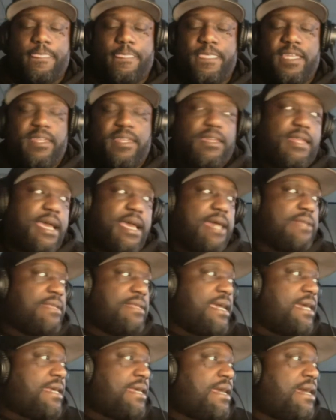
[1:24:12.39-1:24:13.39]
and then that
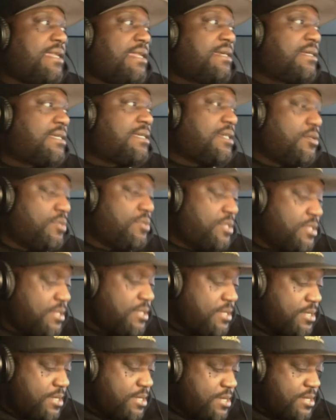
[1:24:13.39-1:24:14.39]
kind of killed
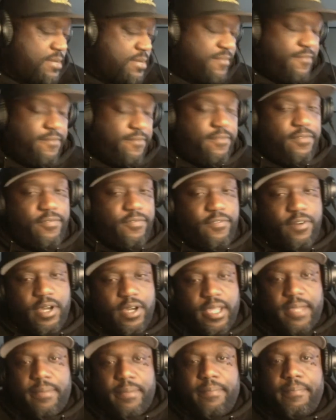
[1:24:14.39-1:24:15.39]
it for
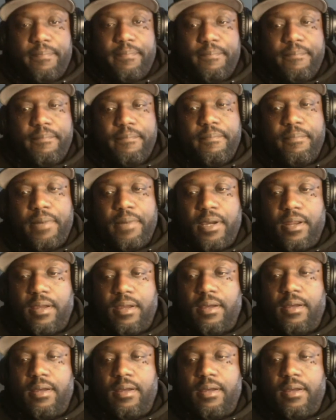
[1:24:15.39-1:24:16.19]
him. But